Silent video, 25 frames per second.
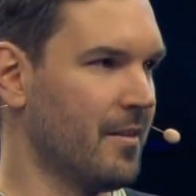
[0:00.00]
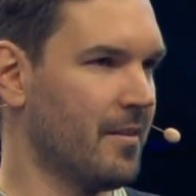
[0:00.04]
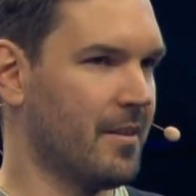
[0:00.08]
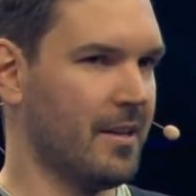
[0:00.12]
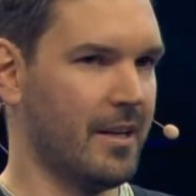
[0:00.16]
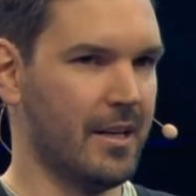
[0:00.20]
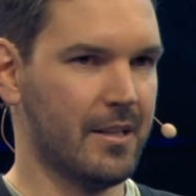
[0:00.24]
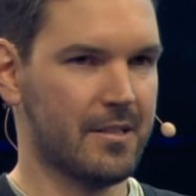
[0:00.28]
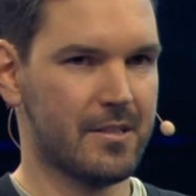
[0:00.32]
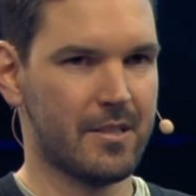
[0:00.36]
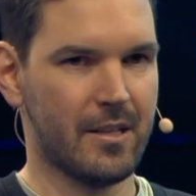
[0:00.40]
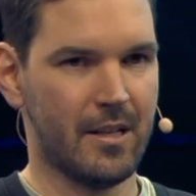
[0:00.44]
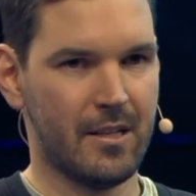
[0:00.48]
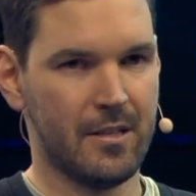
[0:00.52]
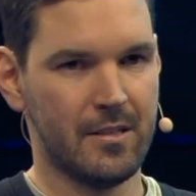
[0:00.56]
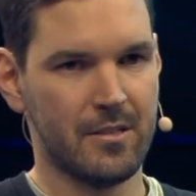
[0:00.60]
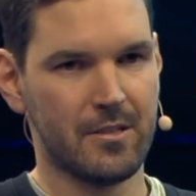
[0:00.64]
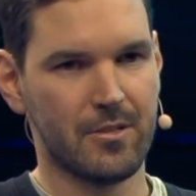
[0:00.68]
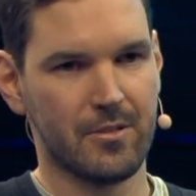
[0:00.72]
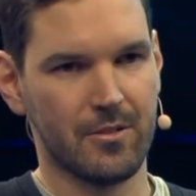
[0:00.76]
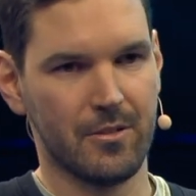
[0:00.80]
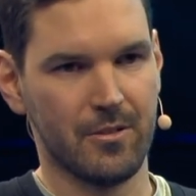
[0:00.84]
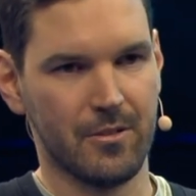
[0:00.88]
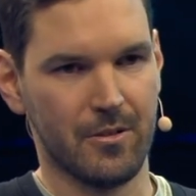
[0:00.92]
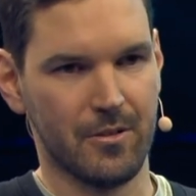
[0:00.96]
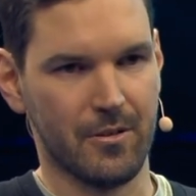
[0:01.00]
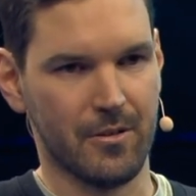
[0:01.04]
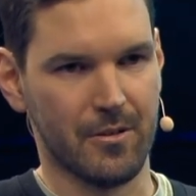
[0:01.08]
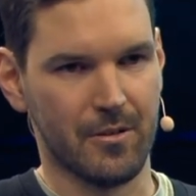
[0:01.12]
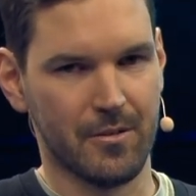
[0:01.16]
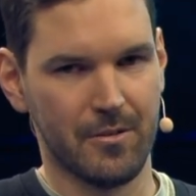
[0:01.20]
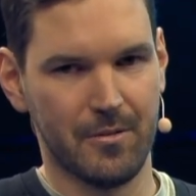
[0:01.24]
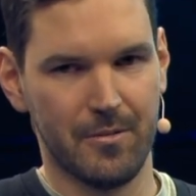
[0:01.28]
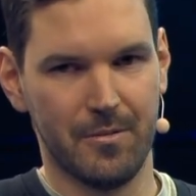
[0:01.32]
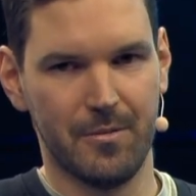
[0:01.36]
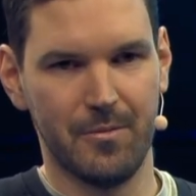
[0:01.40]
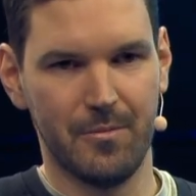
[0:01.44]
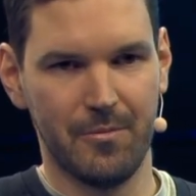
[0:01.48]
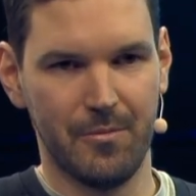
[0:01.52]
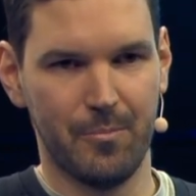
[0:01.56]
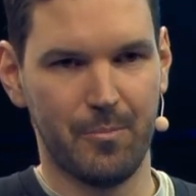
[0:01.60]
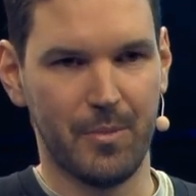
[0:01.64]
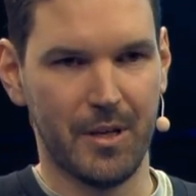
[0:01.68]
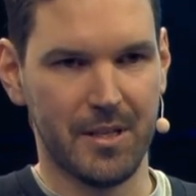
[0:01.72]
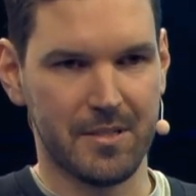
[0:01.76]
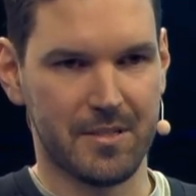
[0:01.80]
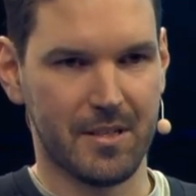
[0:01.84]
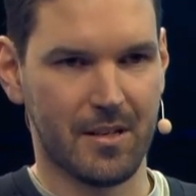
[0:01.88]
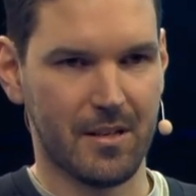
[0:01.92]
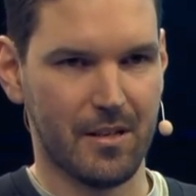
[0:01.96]
they tend to
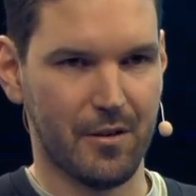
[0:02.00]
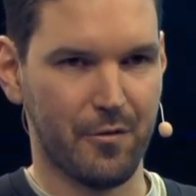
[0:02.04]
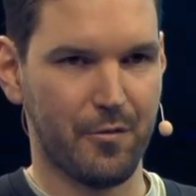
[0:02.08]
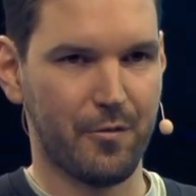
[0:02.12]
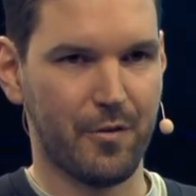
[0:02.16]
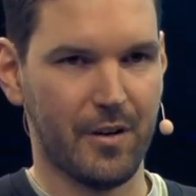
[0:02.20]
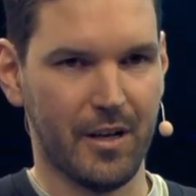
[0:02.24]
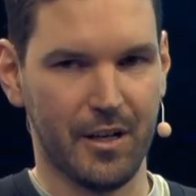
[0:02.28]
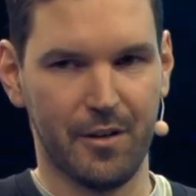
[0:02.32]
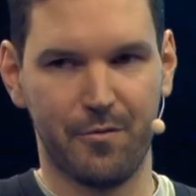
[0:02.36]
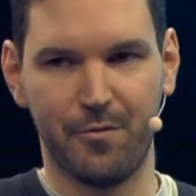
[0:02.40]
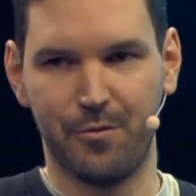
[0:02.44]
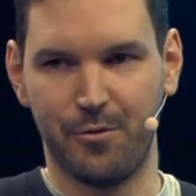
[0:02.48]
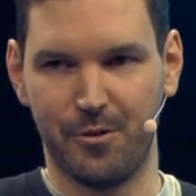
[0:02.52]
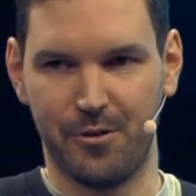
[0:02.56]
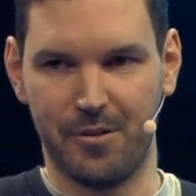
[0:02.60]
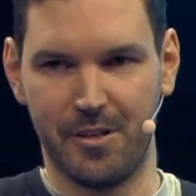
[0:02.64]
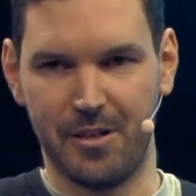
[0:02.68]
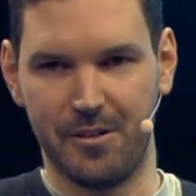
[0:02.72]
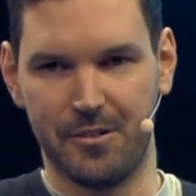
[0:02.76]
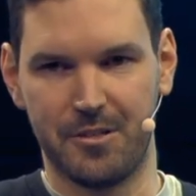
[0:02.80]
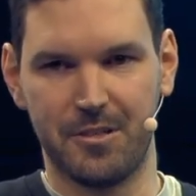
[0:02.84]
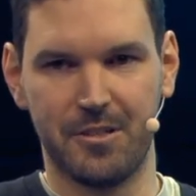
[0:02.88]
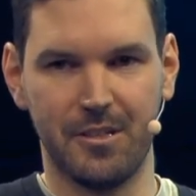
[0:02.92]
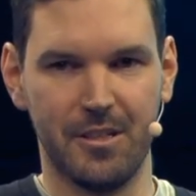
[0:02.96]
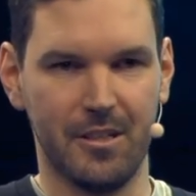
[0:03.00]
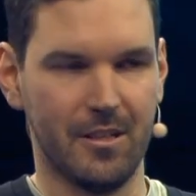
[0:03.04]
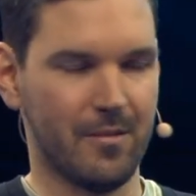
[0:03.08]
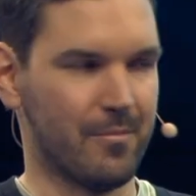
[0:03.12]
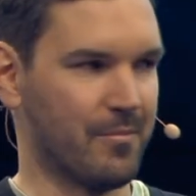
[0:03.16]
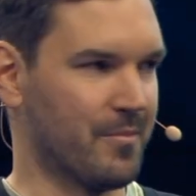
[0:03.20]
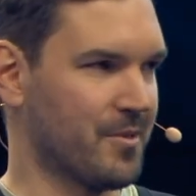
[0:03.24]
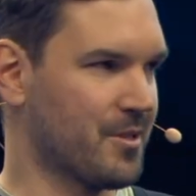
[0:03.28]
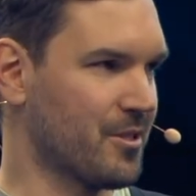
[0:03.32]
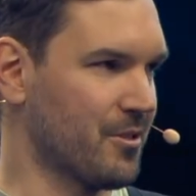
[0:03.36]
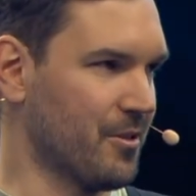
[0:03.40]
basically fight for their team.